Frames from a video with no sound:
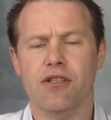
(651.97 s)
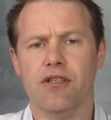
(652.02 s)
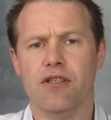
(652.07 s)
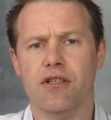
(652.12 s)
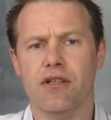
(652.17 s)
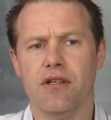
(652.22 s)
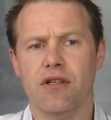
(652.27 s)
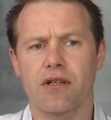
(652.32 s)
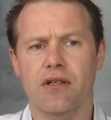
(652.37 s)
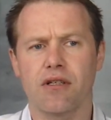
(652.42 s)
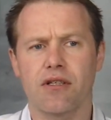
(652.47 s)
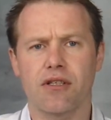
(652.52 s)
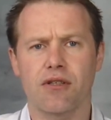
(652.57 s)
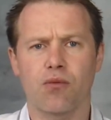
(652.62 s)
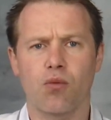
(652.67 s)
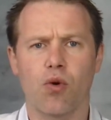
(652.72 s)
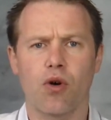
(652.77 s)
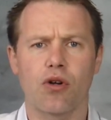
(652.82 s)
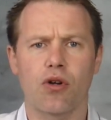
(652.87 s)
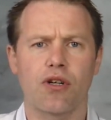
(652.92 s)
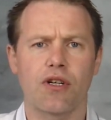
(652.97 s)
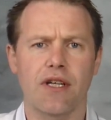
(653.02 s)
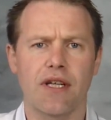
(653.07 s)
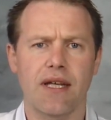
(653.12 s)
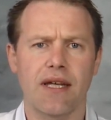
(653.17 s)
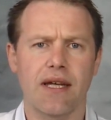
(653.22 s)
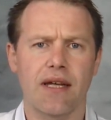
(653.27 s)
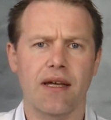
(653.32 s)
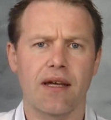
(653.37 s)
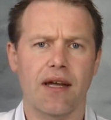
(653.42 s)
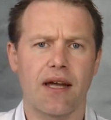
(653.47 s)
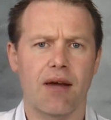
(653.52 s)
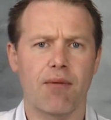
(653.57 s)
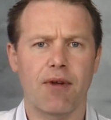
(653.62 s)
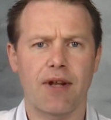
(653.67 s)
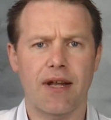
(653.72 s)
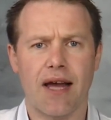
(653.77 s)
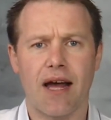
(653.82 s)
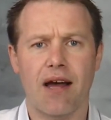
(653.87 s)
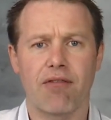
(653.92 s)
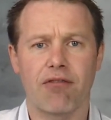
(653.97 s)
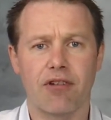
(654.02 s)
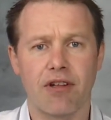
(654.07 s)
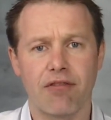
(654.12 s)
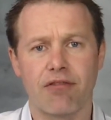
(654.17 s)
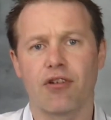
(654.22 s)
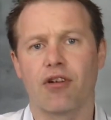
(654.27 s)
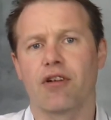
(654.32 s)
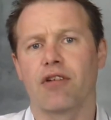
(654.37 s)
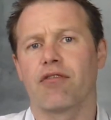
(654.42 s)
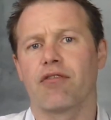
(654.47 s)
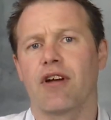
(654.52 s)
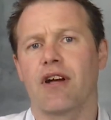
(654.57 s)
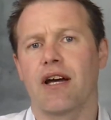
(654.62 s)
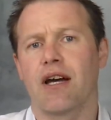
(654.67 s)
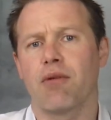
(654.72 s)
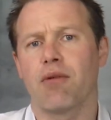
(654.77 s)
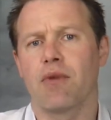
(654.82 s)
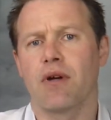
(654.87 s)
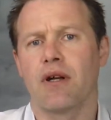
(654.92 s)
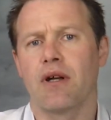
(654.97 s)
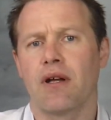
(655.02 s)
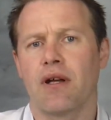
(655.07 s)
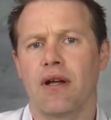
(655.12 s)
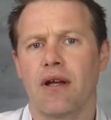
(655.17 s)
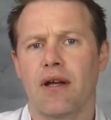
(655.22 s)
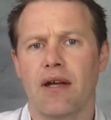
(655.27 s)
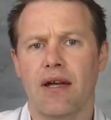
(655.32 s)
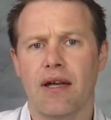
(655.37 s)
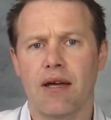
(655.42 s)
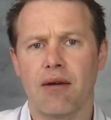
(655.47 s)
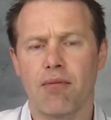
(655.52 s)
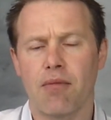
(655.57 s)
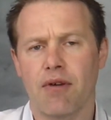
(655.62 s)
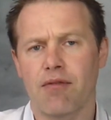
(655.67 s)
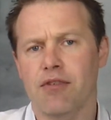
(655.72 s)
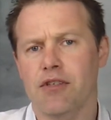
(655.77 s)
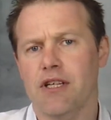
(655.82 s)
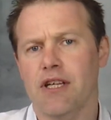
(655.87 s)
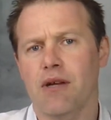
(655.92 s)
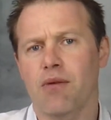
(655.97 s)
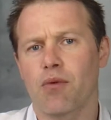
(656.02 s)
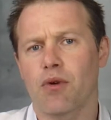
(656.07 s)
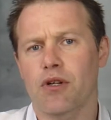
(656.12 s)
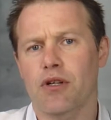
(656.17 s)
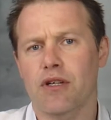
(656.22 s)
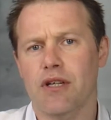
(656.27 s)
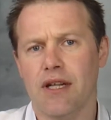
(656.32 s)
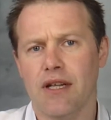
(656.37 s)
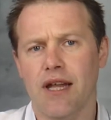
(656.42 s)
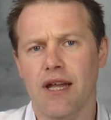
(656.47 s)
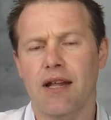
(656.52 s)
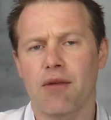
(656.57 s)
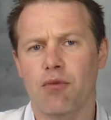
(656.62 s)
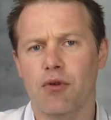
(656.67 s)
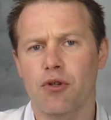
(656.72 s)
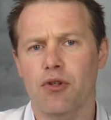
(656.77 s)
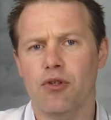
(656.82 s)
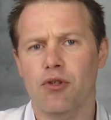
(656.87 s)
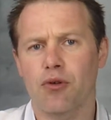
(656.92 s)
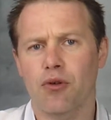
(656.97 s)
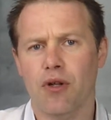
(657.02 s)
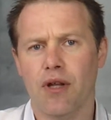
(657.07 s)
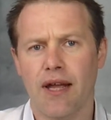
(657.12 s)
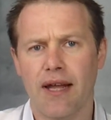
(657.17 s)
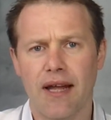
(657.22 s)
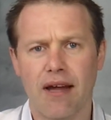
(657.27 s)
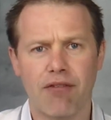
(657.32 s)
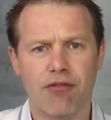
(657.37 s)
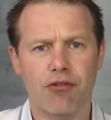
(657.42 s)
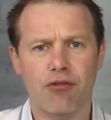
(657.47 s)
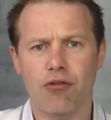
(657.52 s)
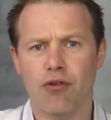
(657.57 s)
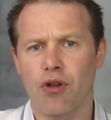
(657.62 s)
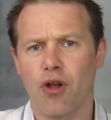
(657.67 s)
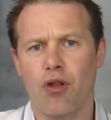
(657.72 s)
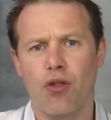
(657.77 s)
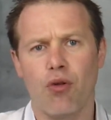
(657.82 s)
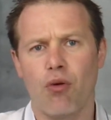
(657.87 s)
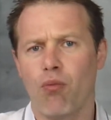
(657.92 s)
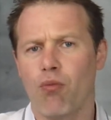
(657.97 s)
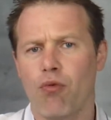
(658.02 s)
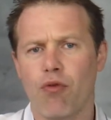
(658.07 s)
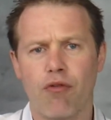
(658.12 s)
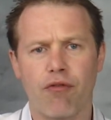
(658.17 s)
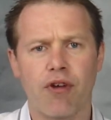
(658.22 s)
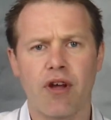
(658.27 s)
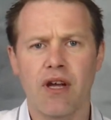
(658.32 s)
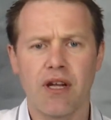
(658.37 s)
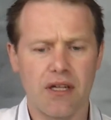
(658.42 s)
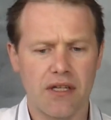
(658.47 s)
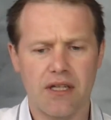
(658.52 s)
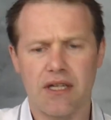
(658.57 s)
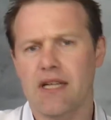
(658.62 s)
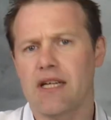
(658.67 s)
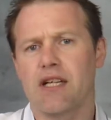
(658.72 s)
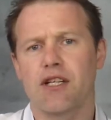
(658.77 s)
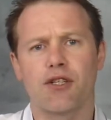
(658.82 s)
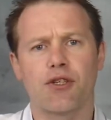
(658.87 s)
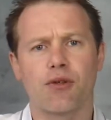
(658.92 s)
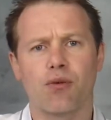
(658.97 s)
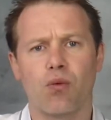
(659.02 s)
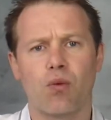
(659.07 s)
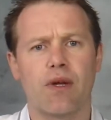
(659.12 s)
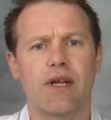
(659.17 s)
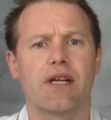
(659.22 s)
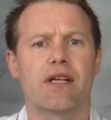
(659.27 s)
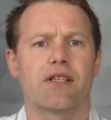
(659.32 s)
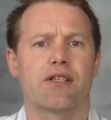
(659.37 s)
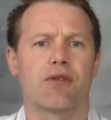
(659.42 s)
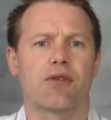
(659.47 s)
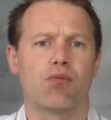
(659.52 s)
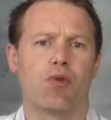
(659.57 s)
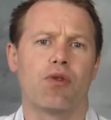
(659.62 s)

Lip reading: one day. I mean, I've lived on a farm. I've seen what dead animals look like after a number of days, weeks and months.